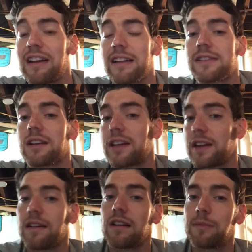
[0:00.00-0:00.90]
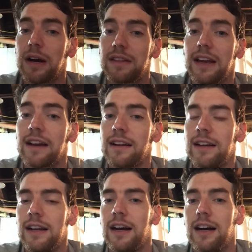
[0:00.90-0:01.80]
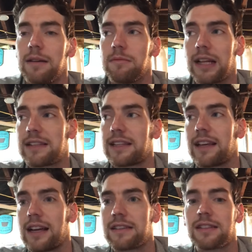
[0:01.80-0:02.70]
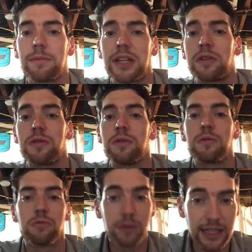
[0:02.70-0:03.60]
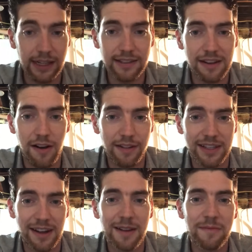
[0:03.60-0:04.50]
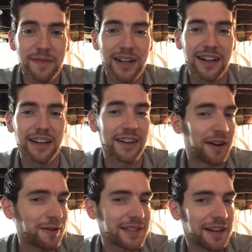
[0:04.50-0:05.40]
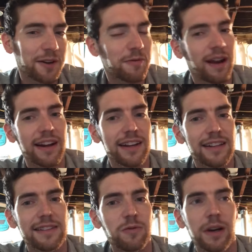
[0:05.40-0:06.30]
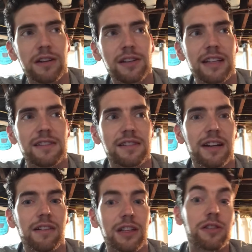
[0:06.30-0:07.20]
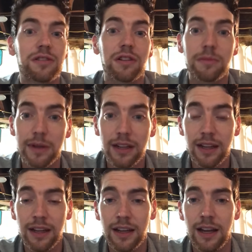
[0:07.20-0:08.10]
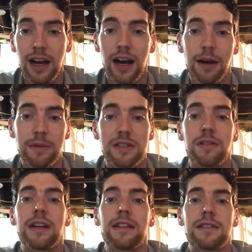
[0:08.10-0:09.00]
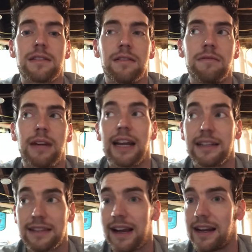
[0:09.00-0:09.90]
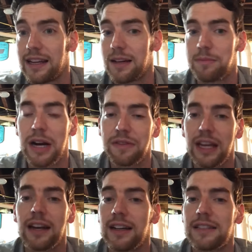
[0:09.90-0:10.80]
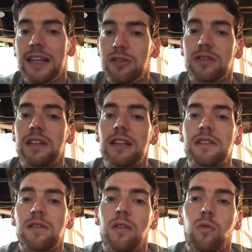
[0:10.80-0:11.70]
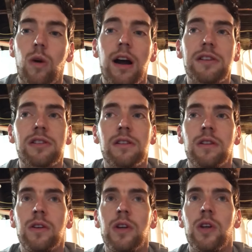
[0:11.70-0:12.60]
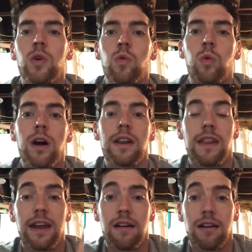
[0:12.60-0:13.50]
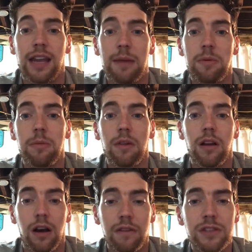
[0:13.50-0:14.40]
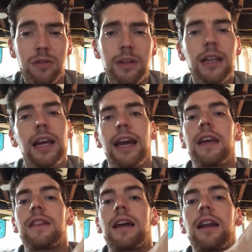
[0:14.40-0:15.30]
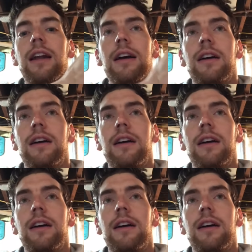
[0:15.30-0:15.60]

insecure about that. Lexi, as somebody who reads all the time, knows that her writing isn't where it necessarily should be, and so gets anxiety about that. And it's interesting to sort of watch what they are capable of doing, and then